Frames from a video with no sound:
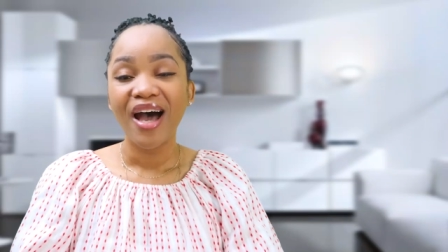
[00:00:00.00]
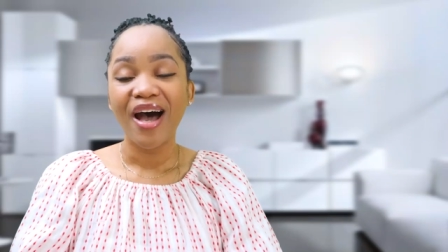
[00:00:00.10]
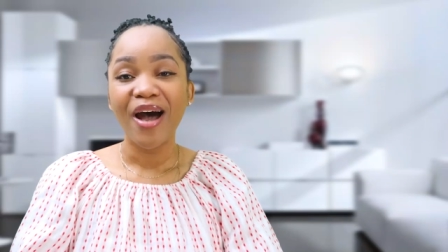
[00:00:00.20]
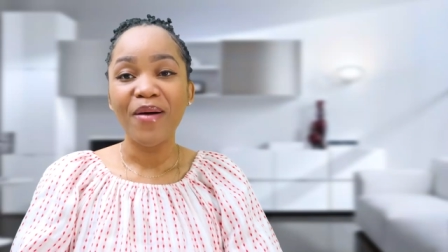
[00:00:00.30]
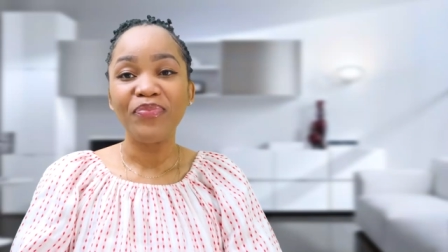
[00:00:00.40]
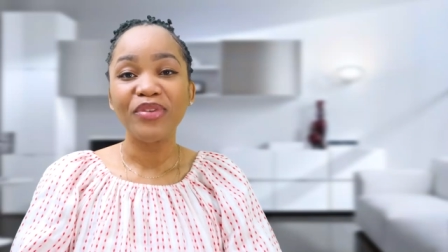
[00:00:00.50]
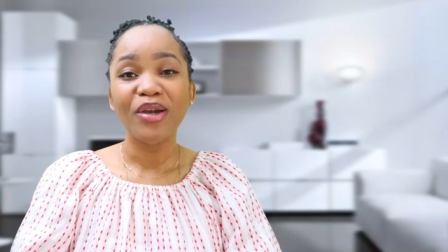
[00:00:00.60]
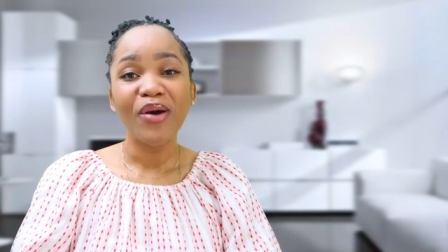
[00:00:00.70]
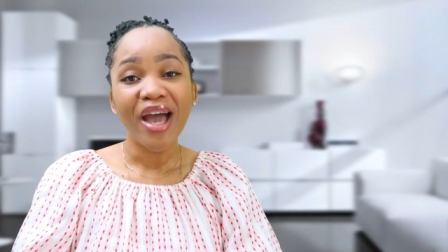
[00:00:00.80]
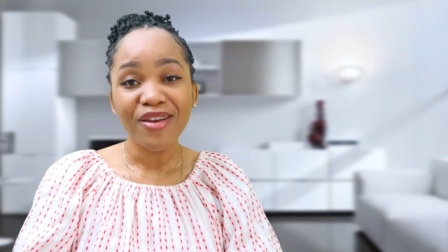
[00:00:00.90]
um,
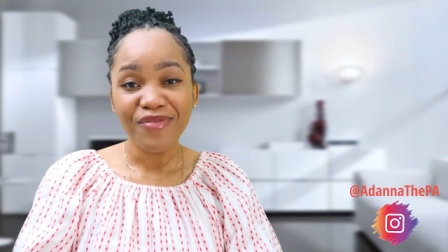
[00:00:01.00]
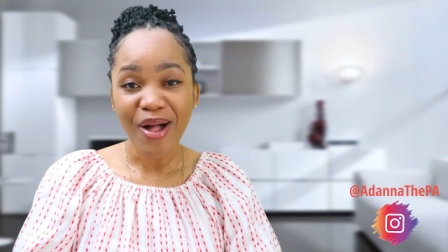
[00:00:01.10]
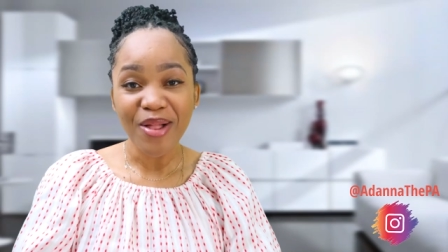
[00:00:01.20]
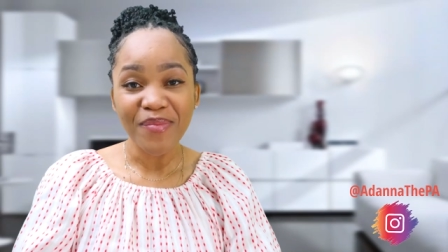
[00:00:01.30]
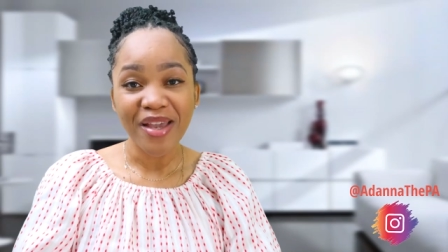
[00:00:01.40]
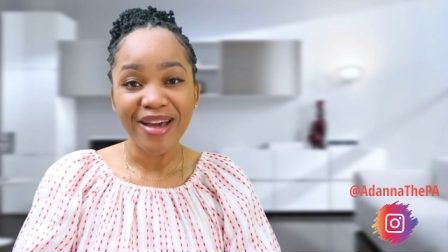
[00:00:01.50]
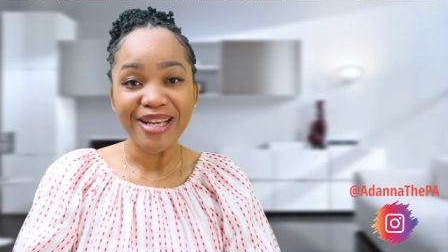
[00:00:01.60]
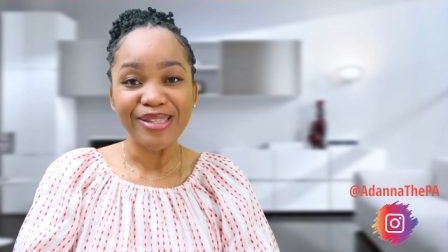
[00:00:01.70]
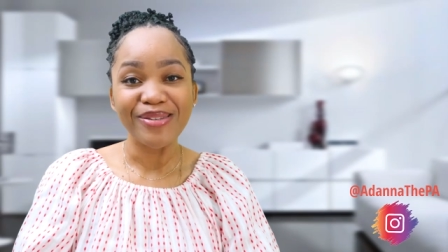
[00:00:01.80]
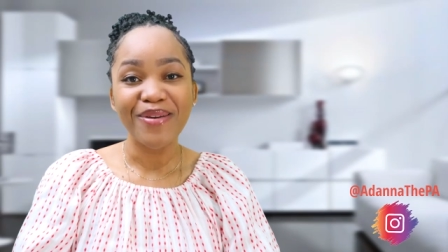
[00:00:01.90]
go ahead and follow me on
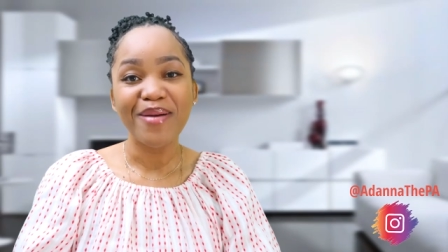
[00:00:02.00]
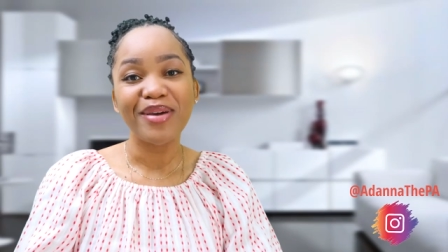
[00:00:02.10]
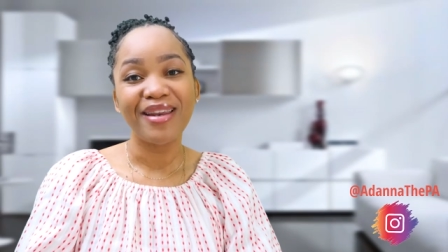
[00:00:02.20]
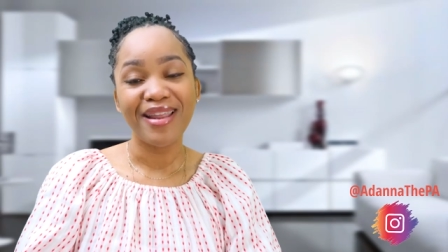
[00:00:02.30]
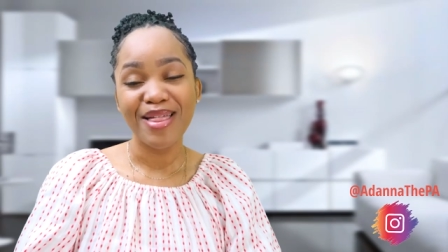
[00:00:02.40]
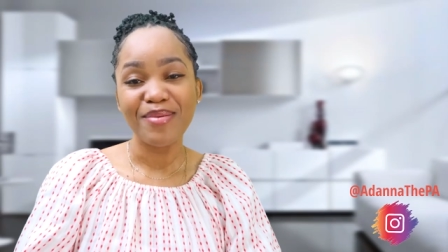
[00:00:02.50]
Instagram at the